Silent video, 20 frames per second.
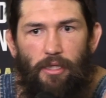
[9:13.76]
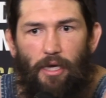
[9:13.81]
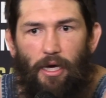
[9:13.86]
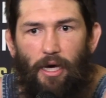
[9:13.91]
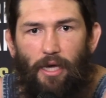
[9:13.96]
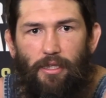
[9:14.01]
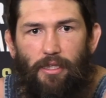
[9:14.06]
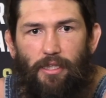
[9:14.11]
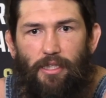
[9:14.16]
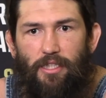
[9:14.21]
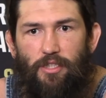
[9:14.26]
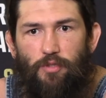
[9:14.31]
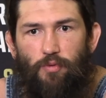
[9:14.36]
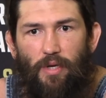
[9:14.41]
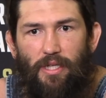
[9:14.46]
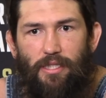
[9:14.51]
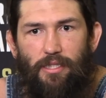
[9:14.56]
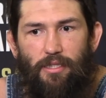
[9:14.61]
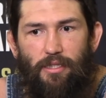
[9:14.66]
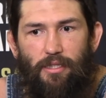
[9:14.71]
I think his
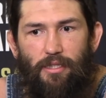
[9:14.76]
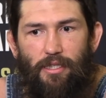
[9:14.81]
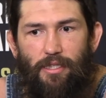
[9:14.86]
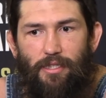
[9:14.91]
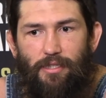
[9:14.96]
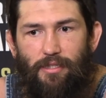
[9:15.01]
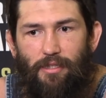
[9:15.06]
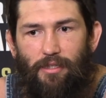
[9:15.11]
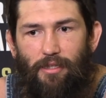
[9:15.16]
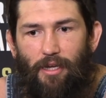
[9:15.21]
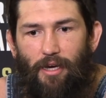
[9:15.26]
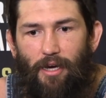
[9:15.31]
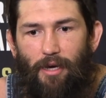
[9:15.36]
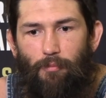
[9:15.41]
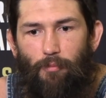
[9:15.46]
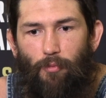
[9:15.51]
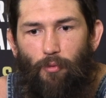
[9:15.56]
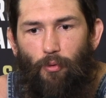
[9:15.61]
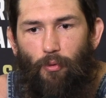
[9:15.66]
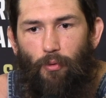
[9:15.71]
wrestling is a
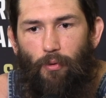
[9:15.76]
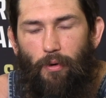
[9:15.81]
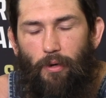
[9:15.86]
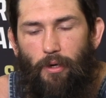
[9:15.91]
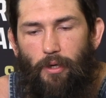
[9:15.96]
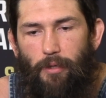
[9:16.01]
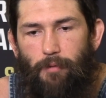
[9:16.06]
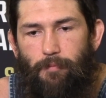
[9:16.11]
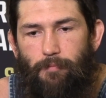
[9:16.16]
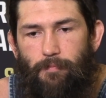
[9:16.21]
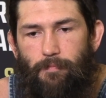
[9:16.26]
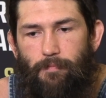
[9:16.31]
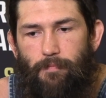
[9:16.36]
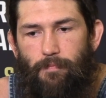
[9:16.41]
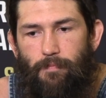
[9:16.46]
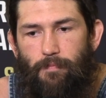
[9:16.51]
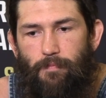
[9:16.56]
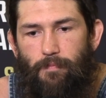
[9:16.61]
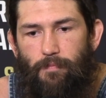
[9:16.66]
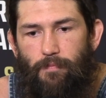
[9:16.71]
lot more,
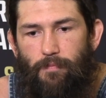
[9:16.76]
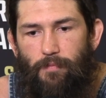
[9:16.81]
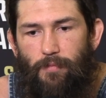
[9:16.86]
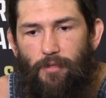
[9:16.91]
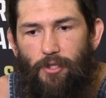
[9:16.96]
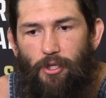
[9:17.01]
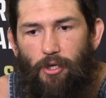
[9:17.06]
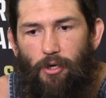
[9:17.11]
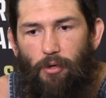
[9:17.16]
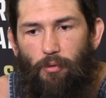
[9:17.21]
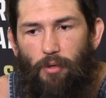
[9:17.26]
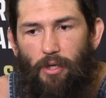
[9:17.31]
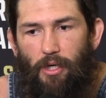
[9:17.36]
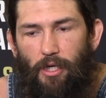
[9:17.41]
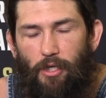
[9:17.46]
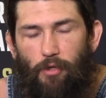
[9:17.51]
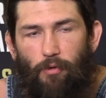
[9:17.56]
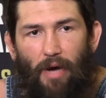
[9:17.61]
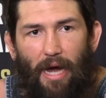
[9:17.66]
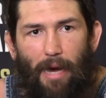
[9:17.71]
you know,
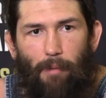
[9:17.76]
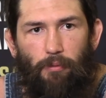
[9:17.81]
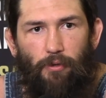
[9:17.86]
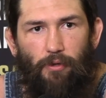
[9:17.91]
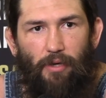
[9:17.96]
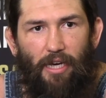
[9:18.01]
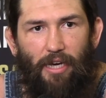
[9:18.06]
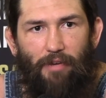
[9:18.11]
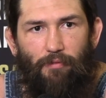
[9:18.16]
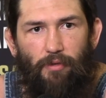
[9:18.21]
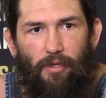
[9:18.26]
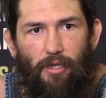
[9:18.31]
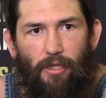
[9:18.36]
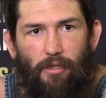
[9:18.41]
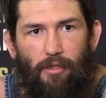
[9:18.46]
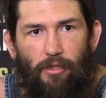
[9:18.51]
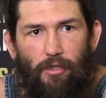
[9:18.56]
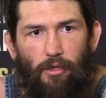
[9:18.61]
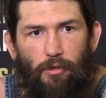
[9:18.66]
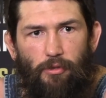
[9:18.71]
uh, grappler
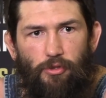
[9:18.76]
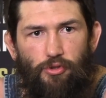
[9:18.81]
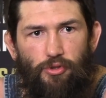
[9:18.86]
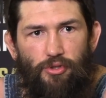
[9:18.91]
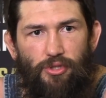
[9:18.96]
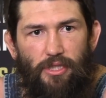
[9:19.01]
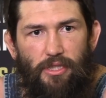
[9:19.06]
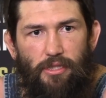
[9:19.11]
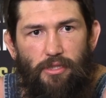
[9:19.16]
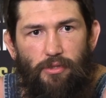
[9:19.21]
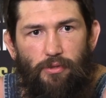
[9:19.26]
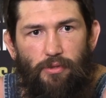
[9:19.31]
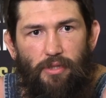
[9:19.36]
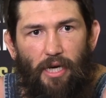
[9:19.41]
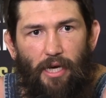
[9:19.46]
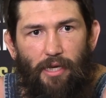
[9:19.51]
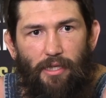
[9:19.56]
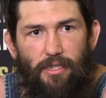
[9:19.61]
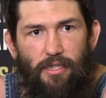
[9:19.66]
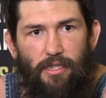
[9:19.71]
heavy, you know, jiu-jitsu
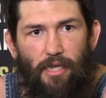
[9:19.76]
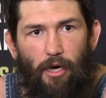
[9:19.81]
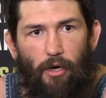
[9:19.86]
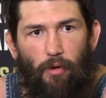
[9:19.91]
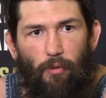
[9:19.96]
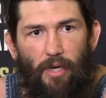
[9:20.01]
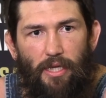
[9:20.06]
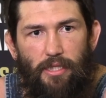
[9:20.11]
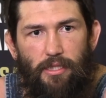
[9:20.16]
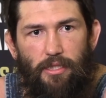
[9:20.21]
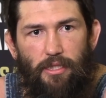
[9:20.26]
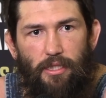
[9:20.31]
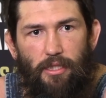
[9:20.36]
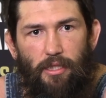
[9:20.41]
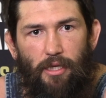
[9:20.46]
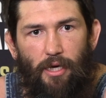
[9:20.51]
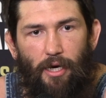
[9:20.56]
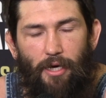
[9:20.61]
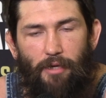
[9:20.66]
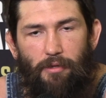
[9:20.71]
kind of style wrestling,
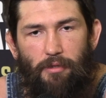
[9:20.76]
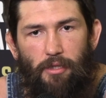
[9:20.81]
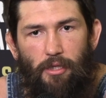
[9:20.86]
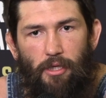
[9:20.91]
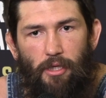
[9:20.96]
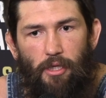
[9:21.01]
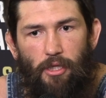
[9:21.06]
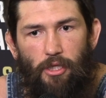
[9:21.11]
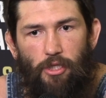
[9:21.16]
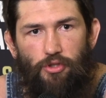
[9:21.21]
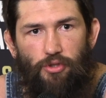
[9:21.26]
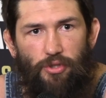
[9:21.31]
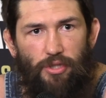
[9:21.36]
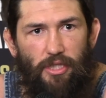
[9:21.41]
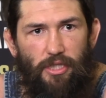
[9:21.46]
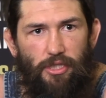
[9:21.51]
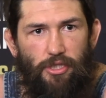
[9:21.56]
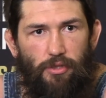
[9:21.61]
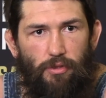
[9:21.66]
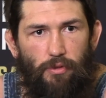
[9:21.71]
not
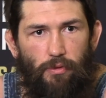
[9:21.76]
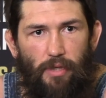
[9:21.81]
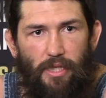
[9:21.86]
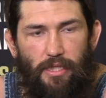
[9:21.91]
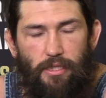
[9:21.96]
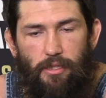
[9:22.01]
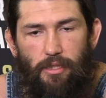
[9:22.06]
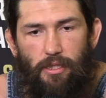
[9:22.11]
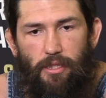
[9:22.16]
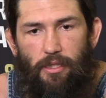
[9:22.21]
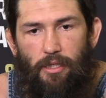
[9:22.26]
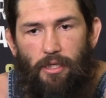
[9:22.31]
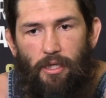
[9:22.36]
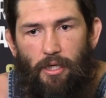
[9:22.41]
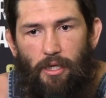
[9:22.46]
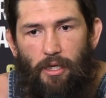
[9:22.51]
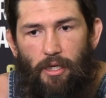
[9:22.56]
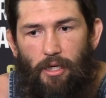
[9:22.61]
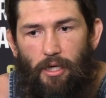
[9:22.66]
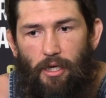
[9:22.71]
traditional wrestling.
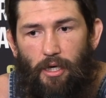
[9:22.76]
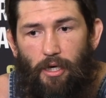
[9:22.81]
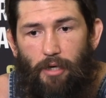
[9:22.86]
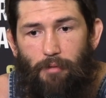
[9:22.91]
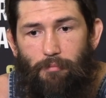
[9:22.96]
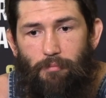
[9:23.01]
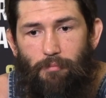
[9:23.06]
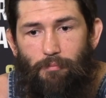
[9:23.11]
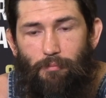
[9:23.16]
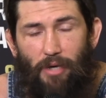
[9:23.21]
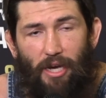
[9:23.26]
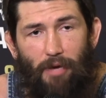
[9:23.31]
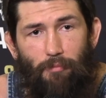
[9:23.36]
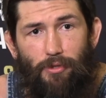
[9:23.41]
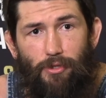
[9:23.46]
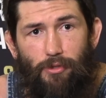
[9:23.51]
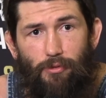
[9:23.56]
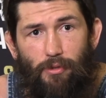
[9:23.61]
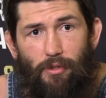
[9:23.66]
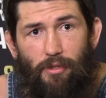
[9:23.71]
Um, but I've
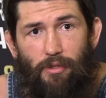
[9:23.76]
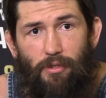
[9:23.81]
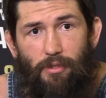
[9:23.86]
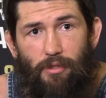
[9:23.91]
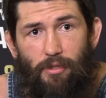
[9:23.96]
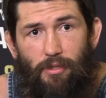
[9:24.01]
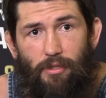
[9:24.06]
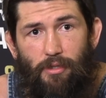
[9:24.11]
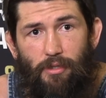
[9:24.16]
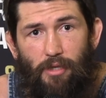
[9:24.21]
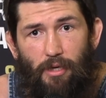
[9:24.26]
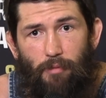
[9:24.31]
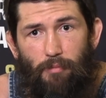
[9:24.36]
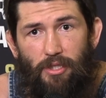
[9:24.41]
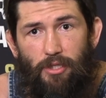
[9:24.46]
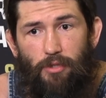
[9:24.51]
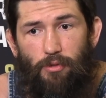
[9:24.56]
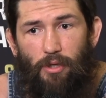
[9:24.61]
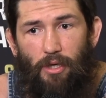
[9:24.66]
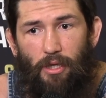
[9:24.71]
been doing, I've
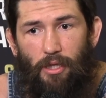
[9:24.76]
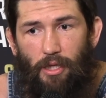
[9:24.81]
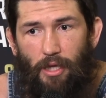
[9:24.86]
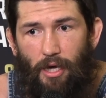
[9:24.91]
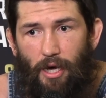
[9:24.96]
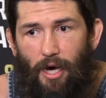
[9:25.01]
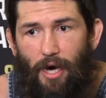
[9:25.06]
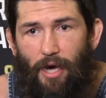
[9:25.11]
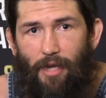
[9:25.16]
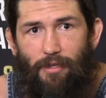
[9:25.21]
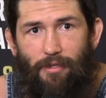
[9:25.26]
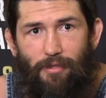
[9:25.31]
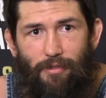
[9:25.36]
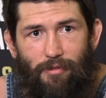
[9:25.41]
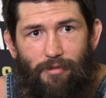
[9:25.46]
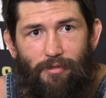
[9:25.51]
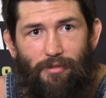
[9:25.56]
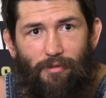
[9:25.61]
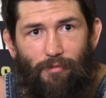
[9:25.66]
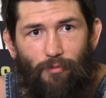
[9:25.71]
been doing a lot
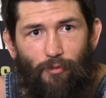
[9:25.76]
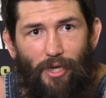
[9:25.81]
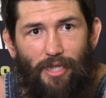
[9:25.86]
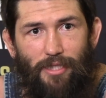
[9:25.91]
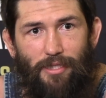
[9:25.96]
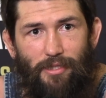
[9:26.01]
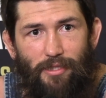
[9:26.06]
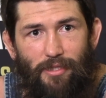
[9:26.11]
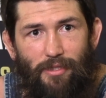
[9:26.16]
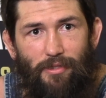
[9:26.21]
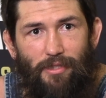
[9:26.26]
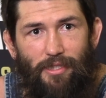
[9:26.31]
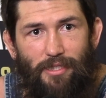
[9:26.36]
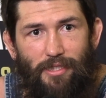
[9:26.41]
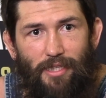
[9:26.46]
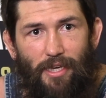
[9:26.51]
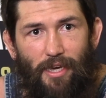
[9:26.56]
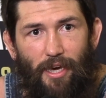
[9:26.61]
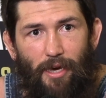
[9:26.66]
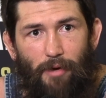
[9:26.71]
of wrestling
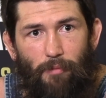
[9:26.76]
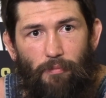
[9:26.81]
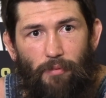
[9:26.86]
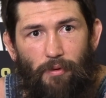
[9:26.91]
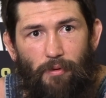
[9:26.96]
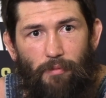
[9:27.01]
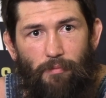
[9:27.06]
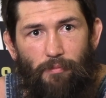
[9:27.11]
this camp.